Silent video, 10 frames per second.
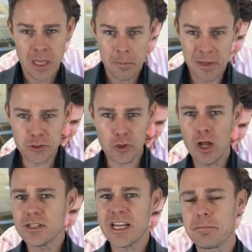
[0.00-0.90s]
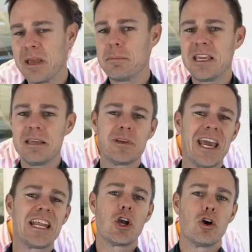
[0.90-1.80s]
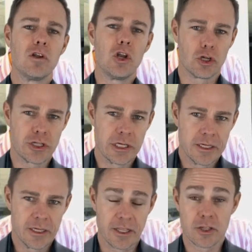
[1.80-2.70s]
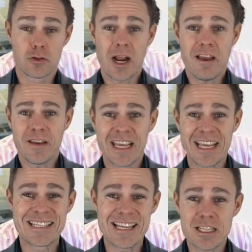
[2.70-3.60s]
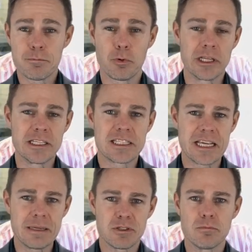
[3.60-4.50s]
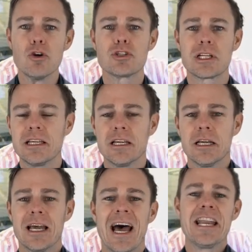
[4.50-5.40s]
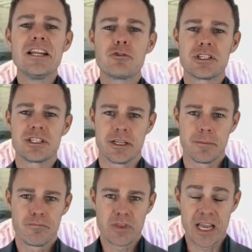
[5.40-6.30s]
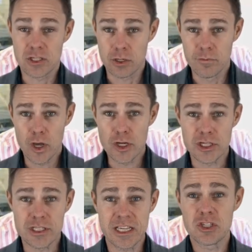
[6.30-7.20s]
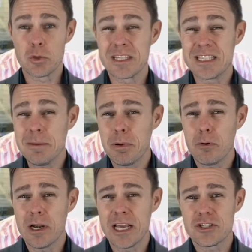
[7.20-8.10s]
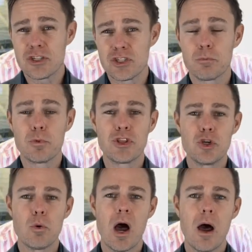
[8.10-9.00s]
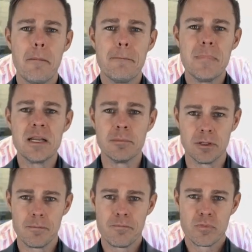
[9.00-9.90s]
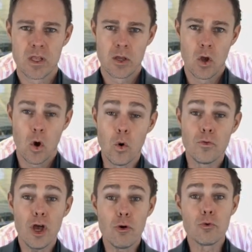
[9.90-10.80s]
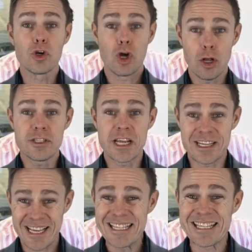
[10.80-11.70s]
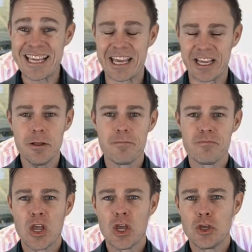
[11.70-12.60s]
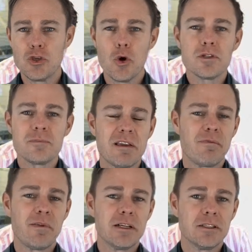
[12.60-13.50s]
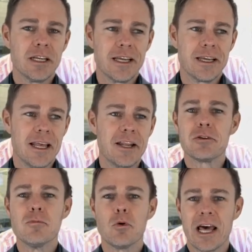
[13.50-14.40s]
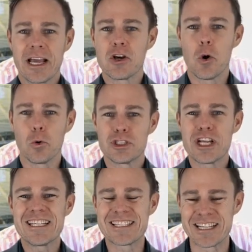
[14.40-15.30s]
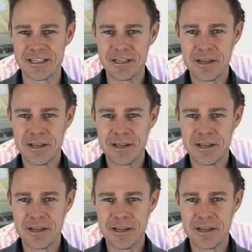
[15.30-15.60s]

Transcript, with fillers: But your content may be getting overlooked, and the traffic it does pull in seems mostly uninterested as conversions into a deeper relationship with you are minimal. Although content is king, yours may feel a little more like a court jester.